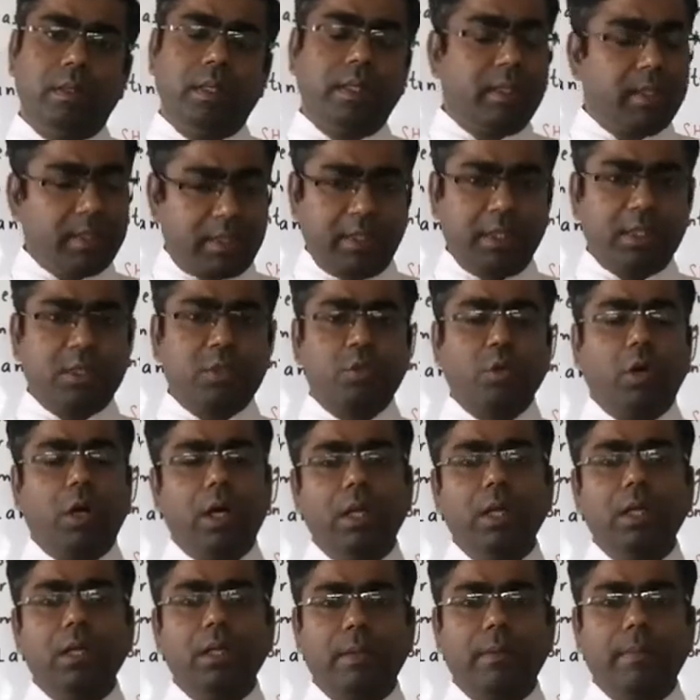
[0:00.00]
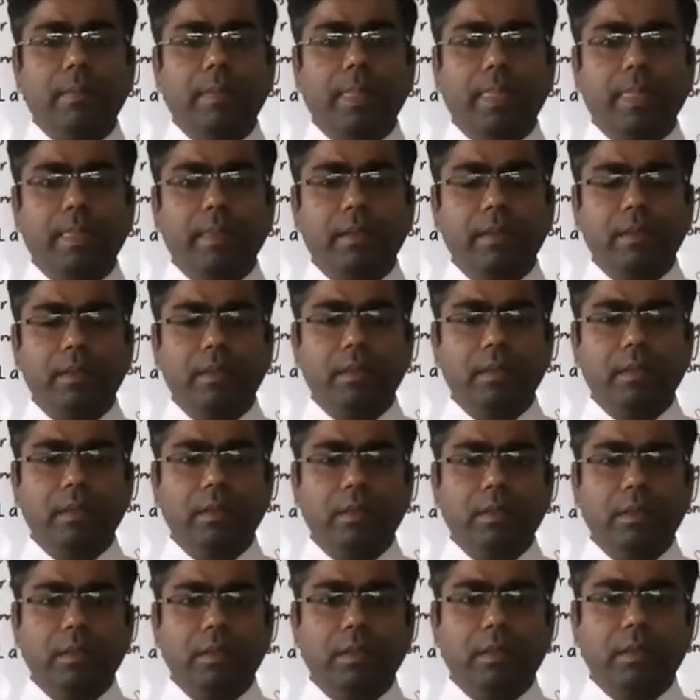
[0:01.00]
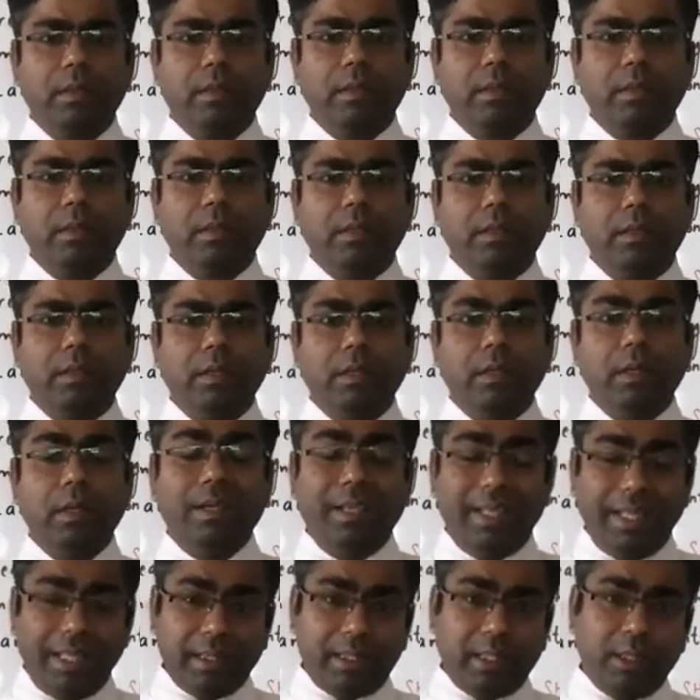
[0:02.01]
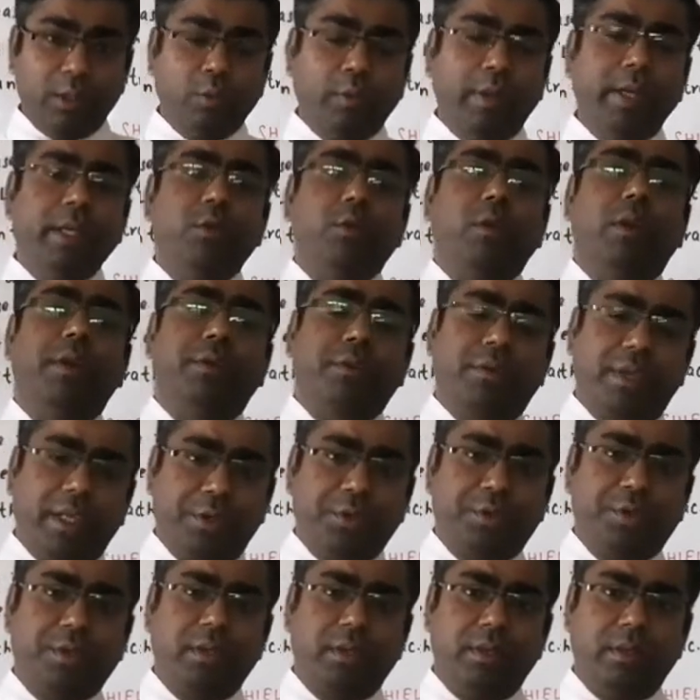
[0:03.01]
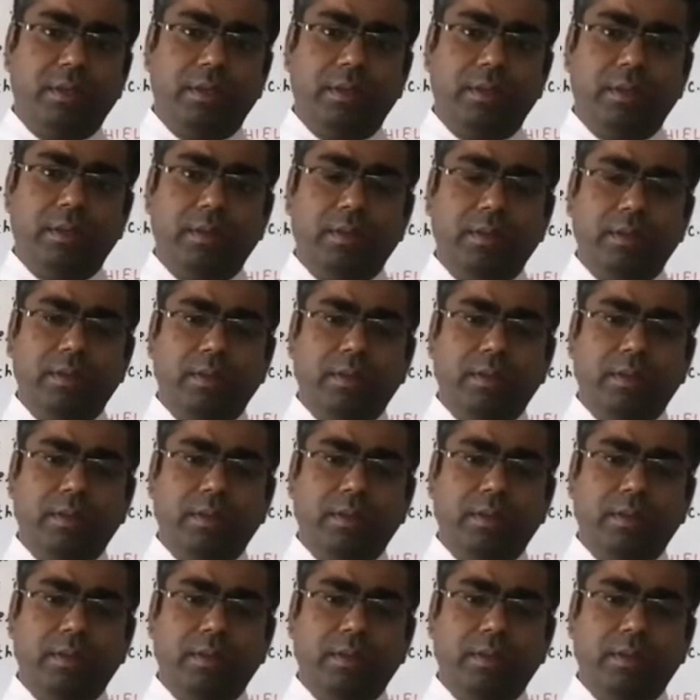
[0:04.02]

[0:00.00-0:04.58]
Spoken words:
And this is called lanthanoid contraction.